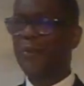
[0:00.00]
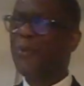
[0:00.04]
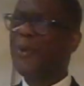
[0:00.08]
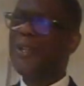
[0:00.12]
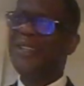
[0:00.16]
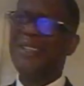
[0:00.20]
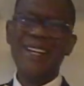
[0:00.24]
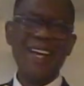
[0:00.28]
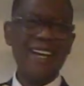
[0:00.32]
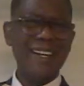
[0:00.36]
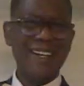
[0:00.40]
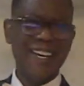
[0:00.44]

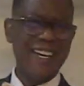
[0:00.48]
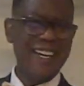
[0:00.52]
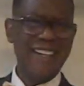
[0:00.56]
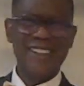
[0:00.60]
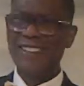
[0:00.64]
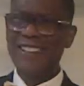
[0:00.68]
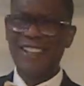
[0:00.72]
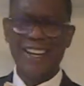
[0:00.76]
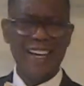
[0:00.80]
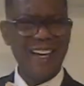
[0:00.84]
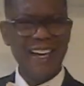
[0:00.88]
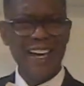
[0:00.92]
We're not
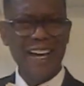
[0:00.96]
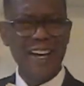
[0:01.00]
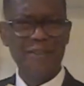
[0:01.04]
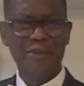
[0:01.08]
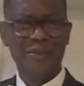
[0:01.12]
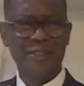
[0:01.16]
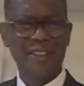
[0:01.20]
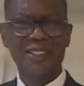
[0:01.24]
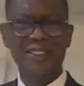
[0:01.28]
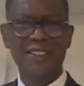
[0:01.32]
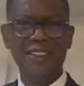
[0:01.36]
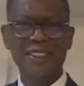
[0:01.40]

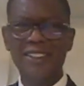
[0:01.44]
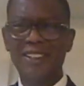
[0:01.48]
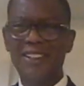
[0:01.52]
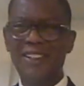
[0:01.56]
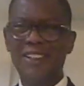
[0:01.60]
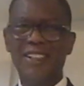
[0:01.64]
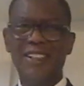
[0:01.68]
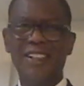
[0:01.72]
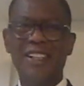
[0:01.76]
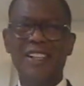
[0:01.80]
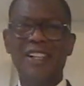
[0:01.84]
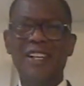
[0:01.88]
anti-Africa.
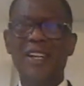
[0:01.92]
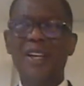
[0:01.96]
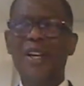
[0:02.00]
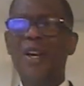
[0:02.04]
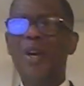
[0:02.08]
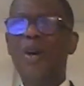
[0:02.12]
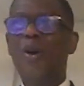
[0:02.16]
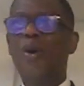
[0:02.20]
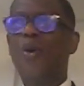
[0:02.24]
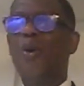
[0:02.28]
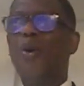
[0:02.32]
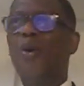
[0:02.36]

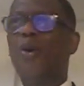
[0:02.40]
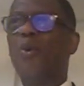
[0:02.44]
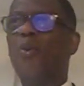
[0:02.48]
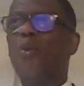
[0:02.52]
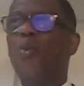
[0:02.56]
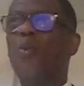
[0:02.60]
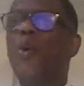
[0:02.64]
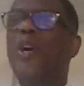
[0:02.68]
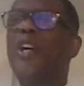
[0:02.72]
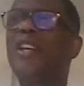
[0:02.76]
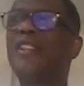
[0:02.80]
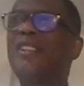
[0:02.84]

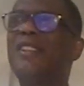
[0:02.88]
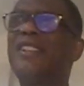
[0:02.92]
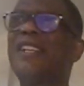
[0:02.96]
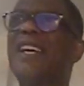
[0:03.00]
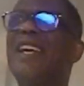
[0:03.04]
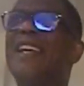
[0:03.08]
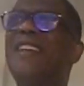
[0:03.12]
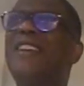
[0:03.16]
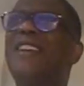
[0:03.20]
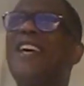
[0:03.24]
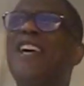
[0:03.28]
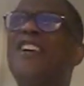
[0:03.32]
We're
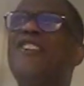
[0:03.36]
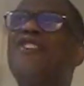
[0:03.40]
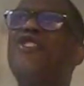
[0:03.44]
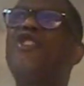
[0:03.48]
saying that